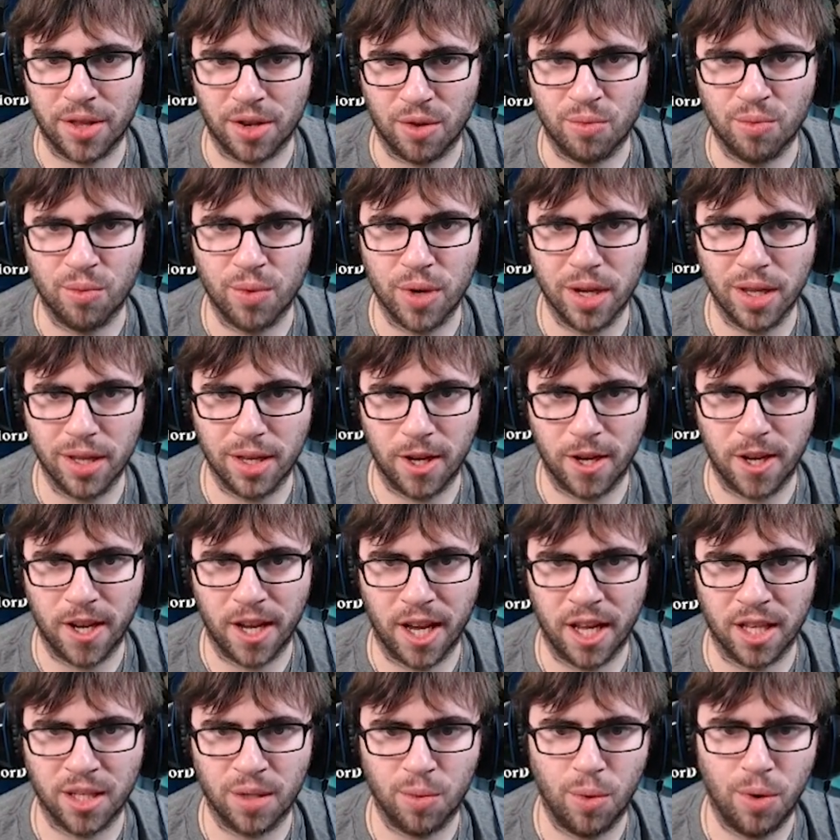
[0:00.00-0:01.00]
are really good
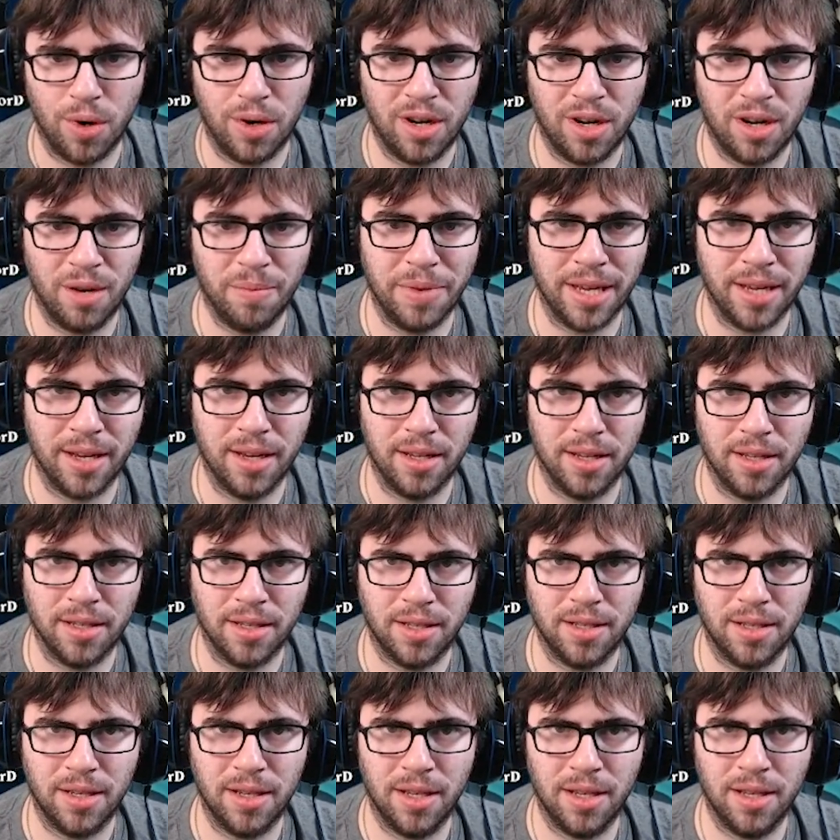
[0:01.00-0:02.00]
against Warrior
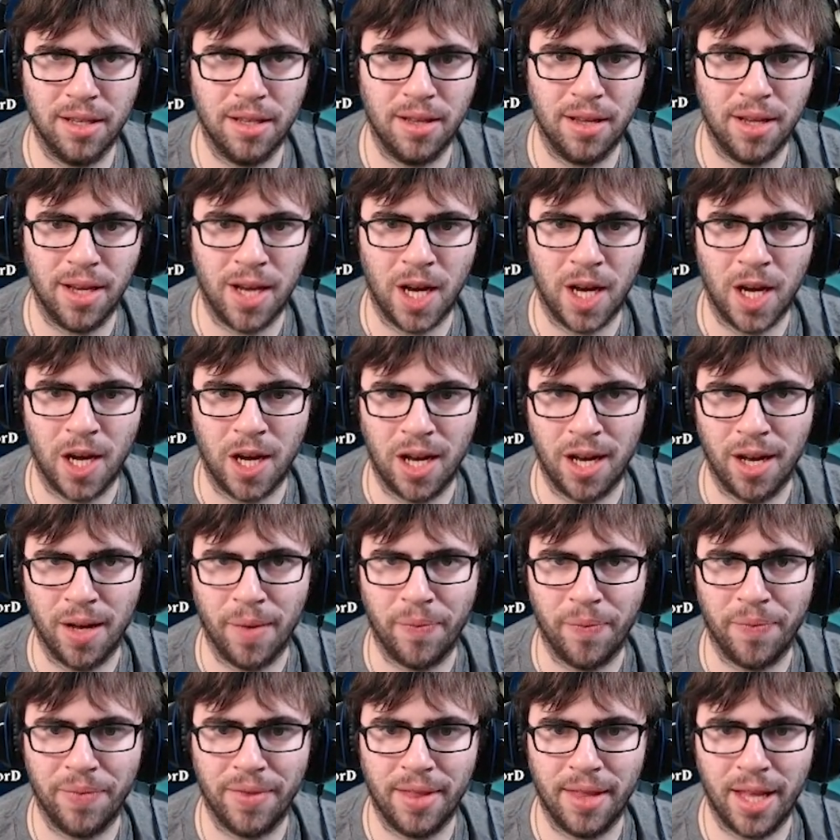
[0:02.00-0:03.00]
because
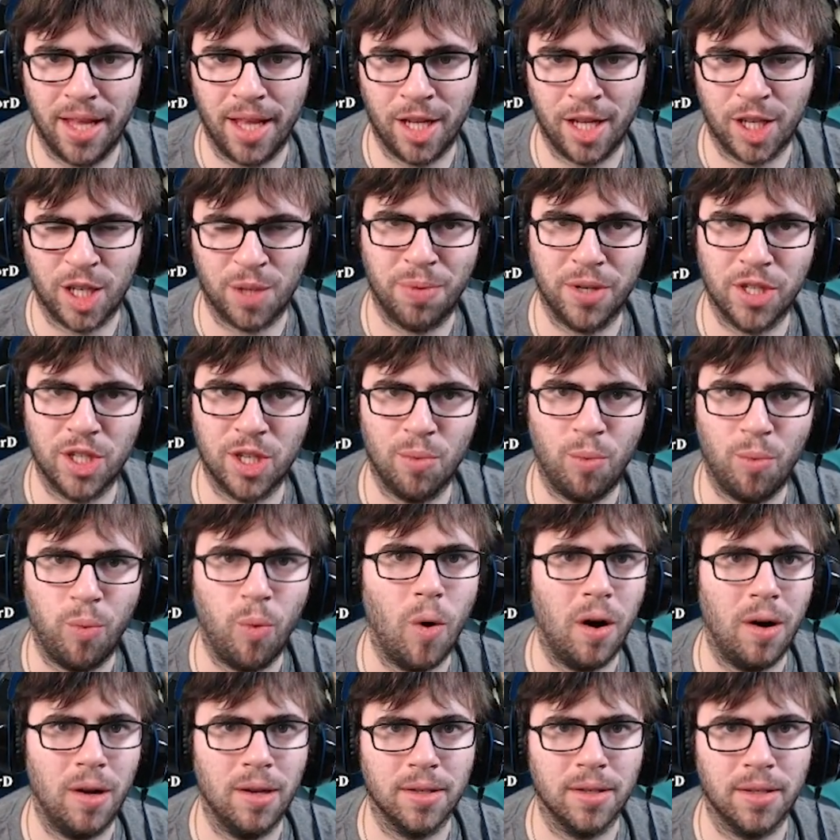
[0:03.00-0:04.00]
it just puts up
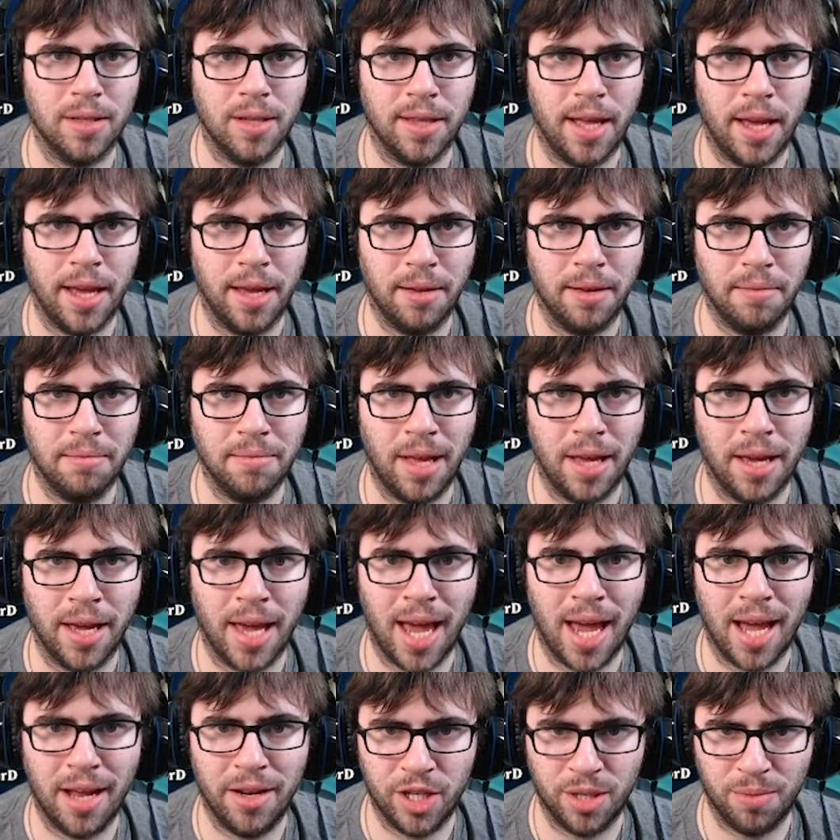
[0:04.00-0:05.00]
walls that they
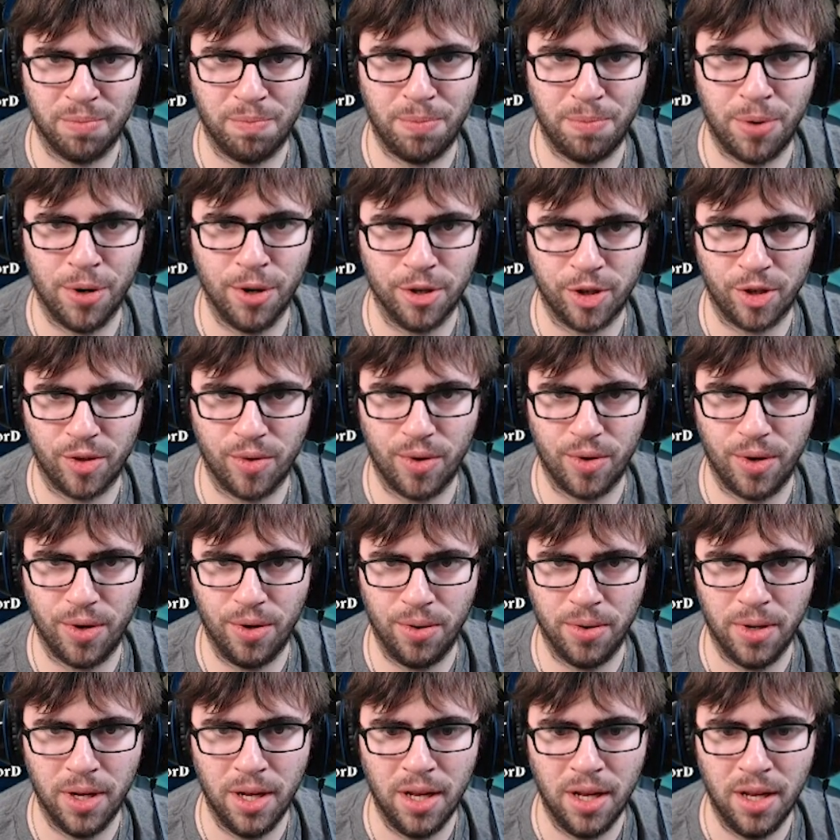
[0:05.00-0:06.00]
can't just push
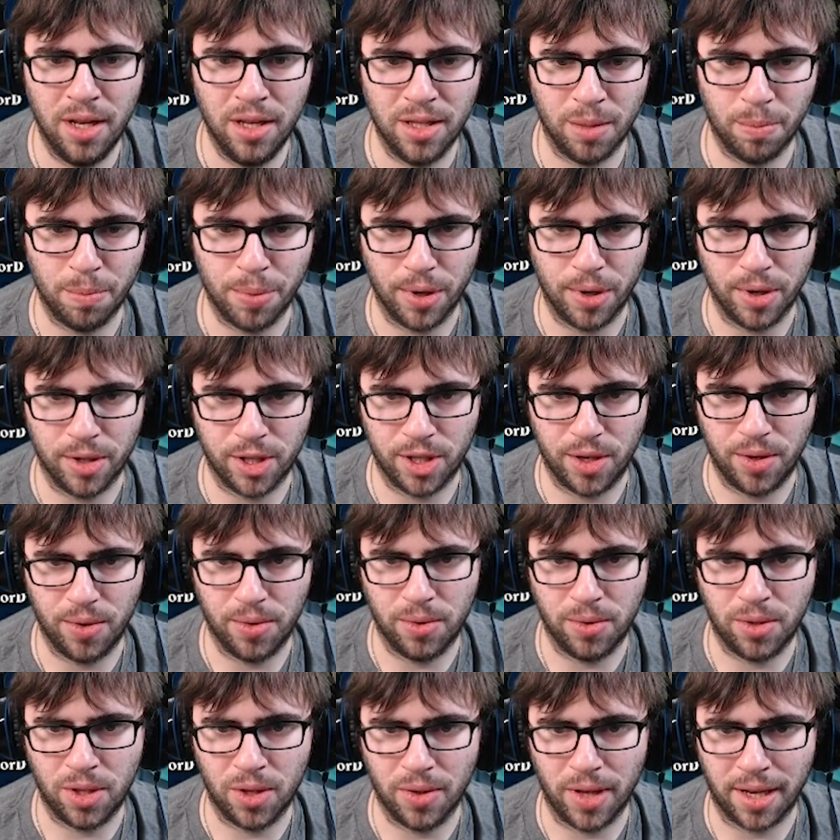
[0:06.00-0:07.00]
through to burst you.
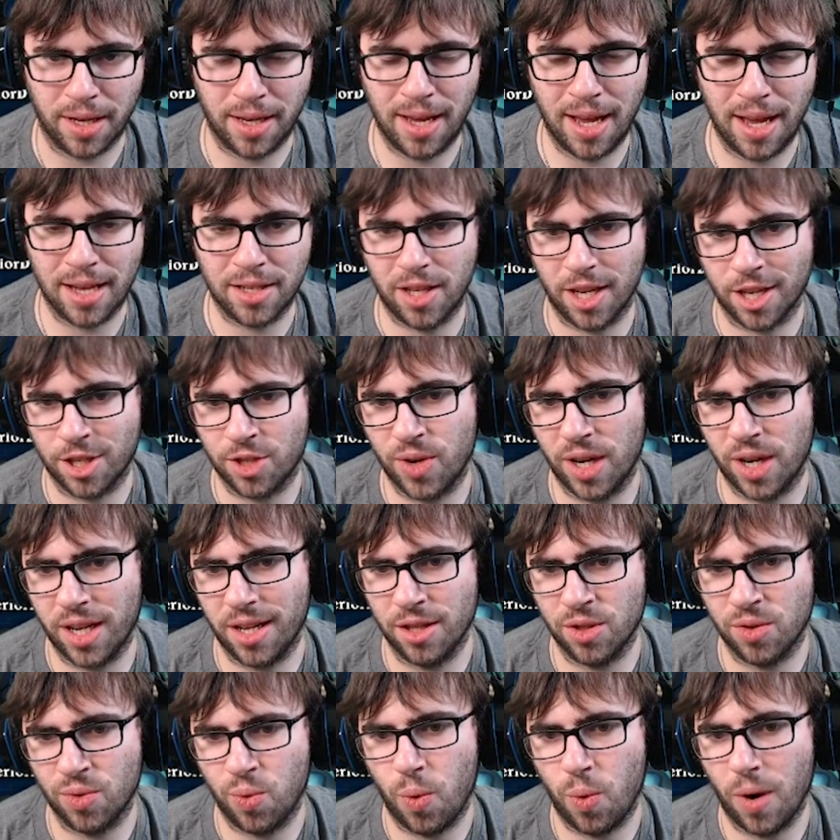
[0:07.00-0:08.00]
So like he has to like trade
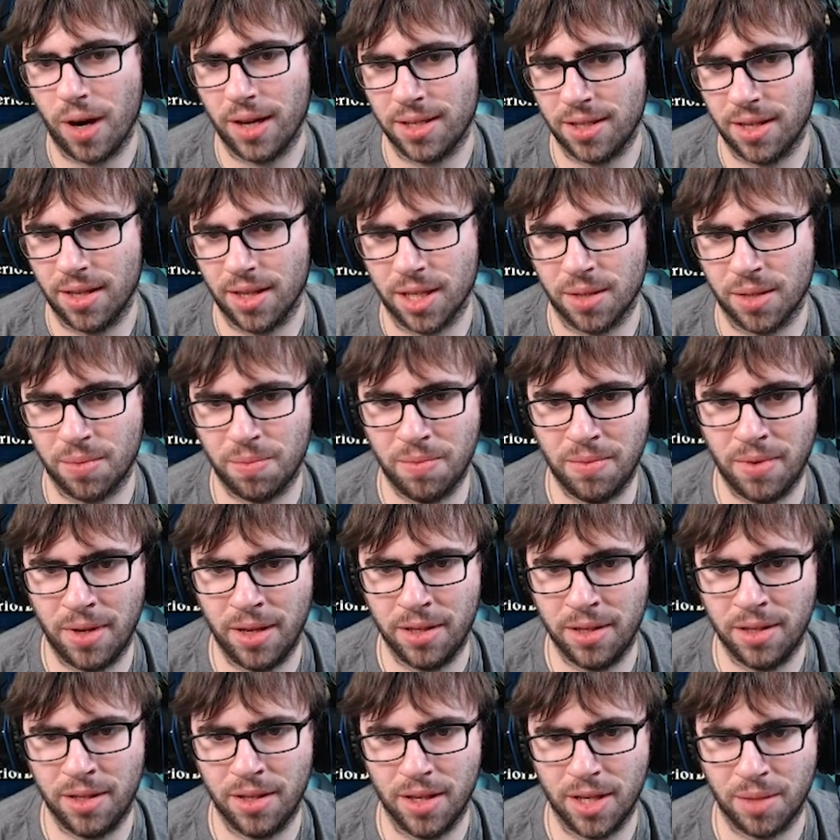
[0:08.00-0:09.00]
in twice
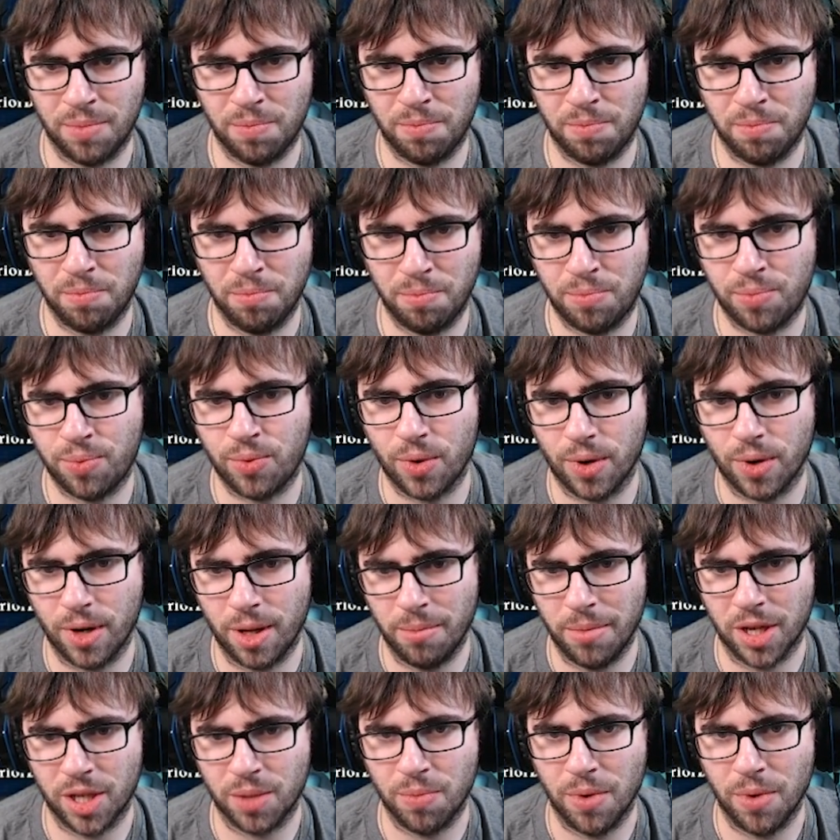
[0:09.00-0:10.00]
into this pretty
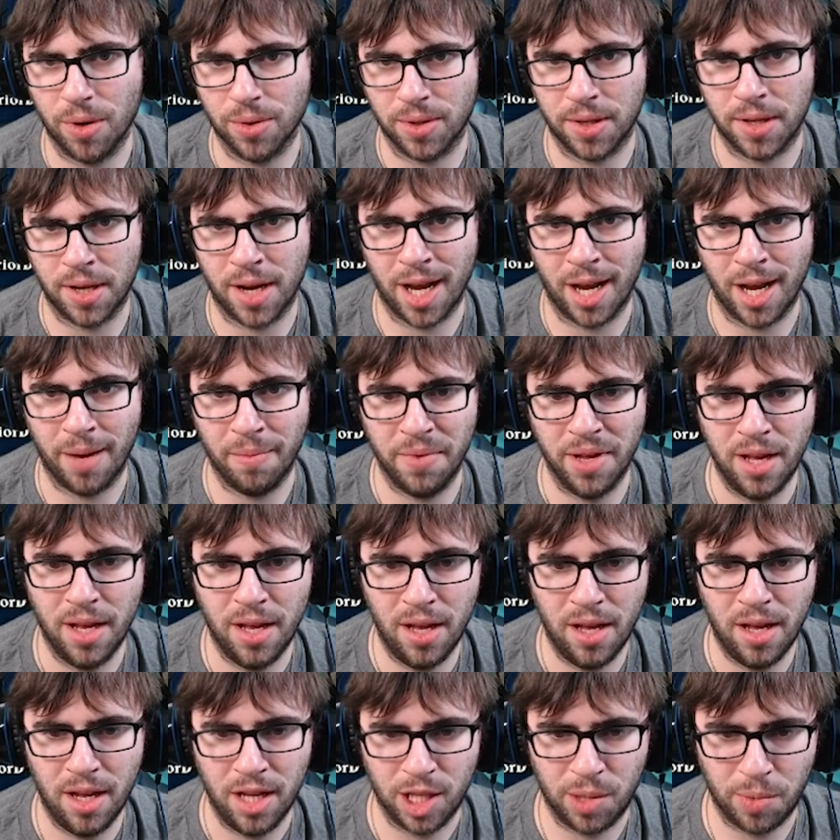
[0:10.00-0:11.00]
much most of the time
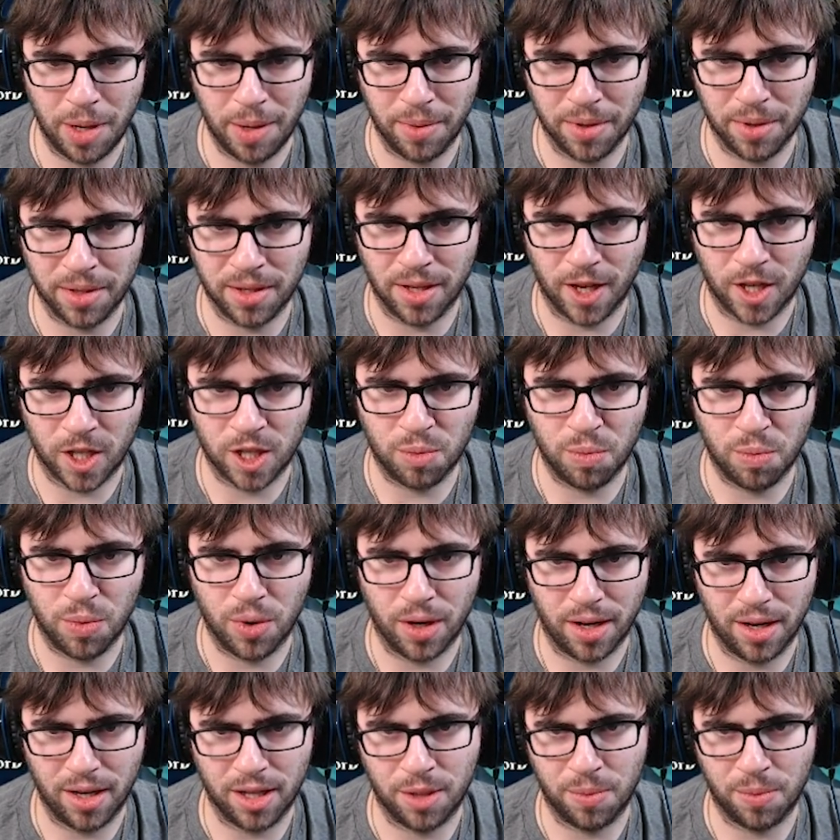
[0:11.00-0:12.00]
to be able to like
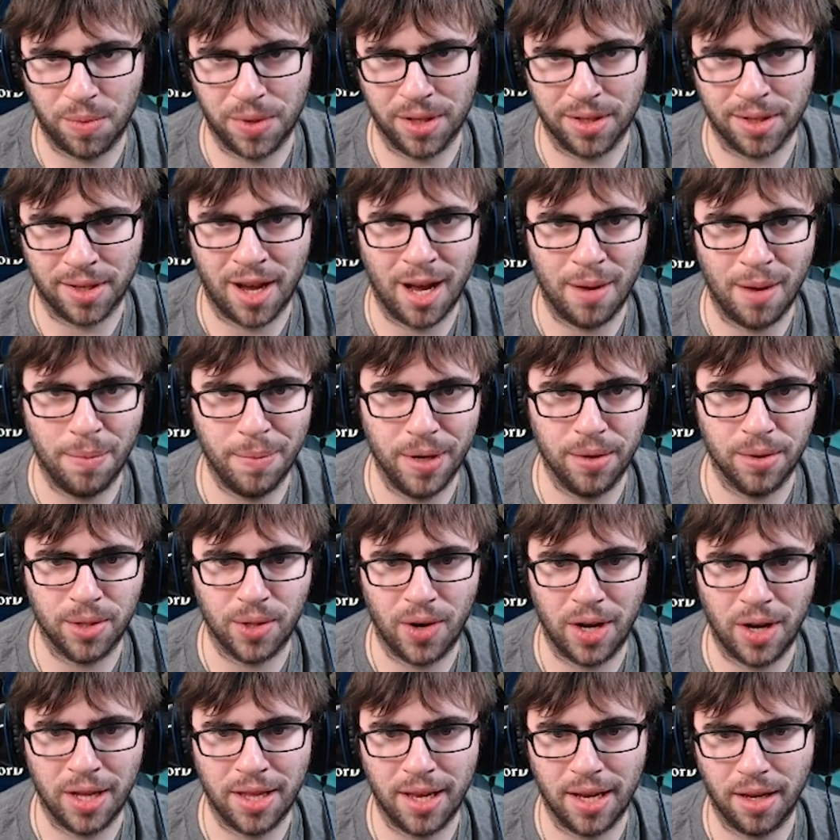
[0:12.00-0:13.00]
smork us with his combo.
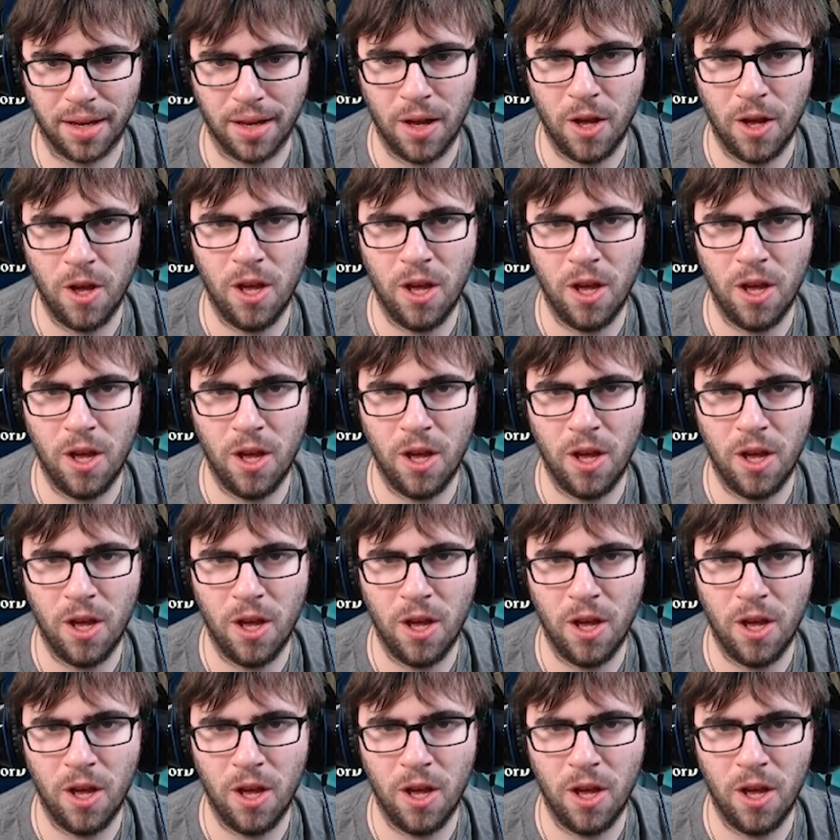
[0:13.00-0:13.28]
So I think